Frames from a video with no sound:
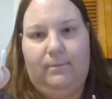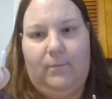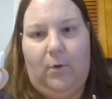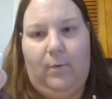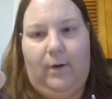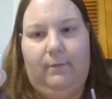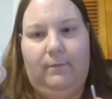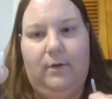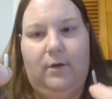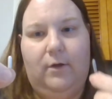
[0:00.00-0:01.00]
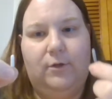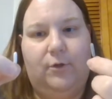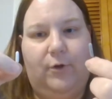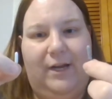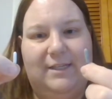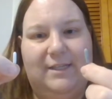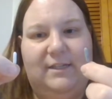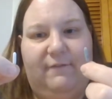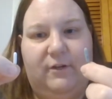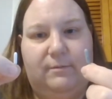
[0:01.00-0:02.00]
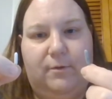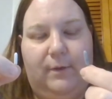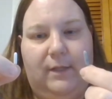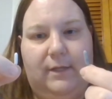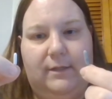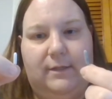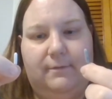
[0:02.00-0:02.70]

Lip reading: All right, so there is a difference between these.